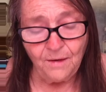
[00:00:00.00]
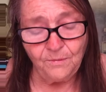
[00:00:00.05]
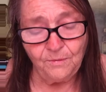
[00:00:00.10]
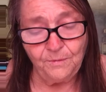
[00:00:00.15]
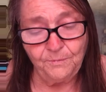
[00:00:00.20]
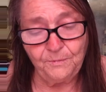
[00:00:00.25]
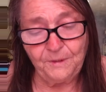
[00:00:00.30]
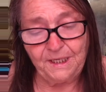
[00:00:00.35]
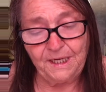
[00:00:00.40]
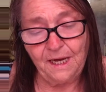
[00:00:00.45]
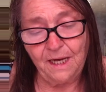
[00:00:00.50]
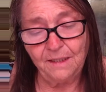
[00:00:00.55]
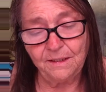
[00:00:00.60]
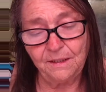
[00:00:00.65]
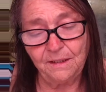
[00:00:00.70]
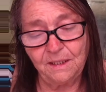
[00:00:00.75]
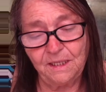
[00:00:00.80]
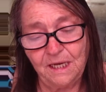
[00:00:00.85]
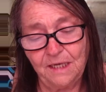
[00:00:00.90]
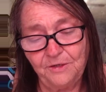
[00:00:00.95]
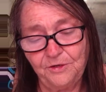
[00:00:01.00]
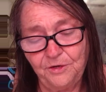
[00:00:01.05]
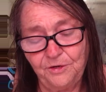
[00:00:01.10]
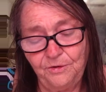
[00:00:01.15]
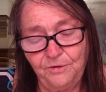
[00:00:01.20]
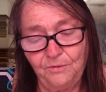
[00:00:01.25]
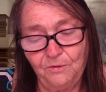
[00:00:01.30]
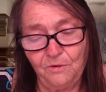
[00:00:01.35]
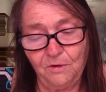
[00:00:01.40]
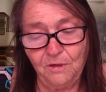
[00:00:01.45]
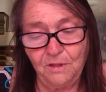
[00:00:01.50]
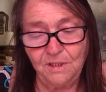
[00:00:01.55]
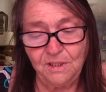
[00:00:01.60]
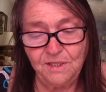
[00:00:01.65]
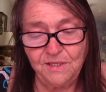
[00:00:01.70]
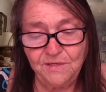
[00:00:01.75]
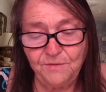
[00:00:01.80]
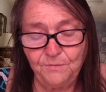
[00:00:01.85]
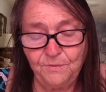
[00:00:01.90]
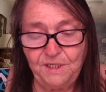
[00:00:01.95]
When we got to New
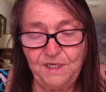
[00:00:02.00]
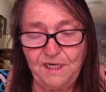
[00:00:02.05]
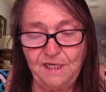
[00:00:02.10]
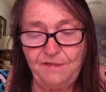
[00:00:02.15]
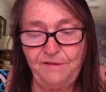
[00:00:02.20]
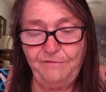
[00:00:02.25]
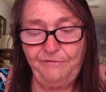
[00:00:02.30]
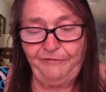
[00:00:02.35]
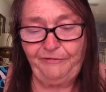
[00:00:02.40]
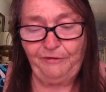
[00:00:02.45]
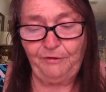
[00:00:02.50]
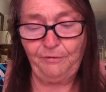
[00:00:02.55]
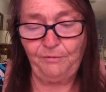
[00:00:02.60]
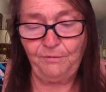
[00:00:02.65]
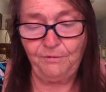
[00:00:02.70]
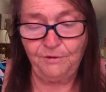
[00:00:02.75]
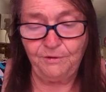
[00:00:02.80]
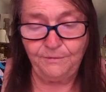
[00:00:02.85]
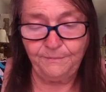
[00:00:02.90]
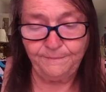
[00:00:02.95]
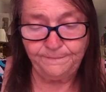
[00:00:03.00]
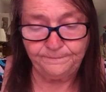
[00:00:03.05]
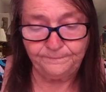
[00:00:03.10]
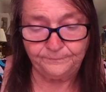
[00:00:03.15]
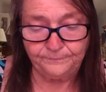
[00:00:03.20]
Orleans and we did the funeral,